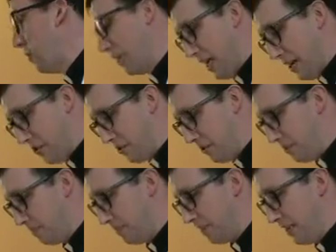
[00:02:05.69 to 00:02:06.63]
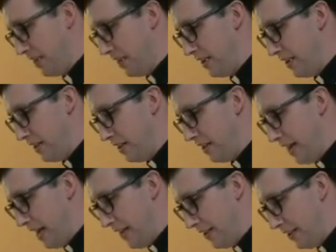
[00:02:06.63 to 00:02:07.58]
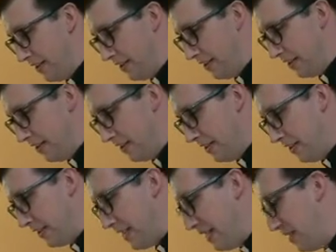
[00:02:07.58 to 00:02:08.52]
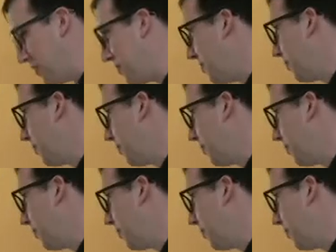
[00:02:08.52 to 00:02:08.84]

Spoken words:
occasions that these